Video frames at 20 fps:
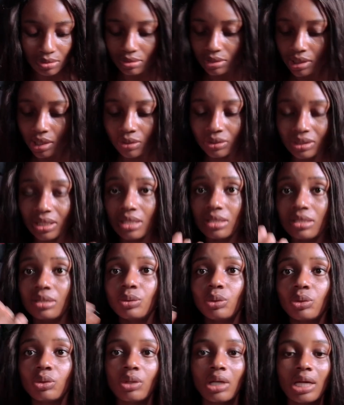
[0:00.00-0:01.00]
If you
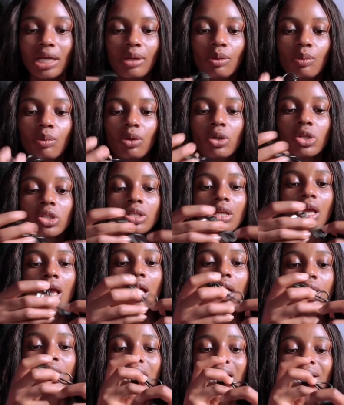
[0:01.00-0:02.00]
enjoyed this video, do give
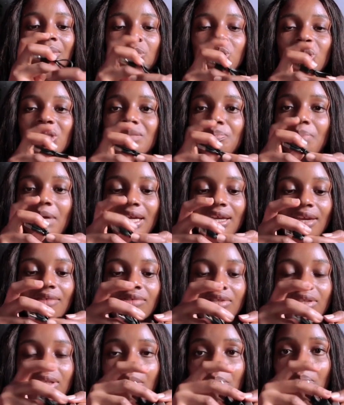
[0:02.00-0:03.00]
it a huge thumbs
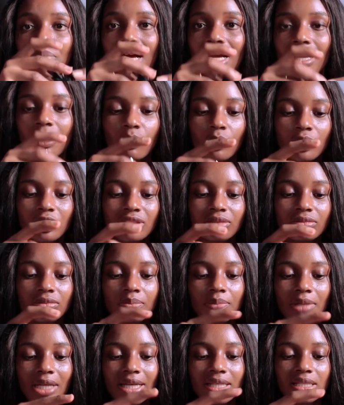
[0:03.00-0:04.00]
up, subscribe to
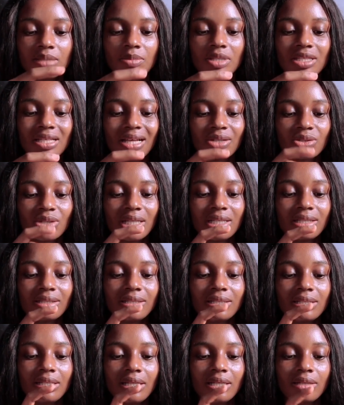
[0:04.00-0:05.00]
my YouTube
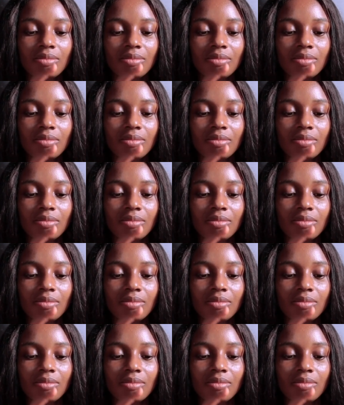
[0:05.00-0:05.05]
channel,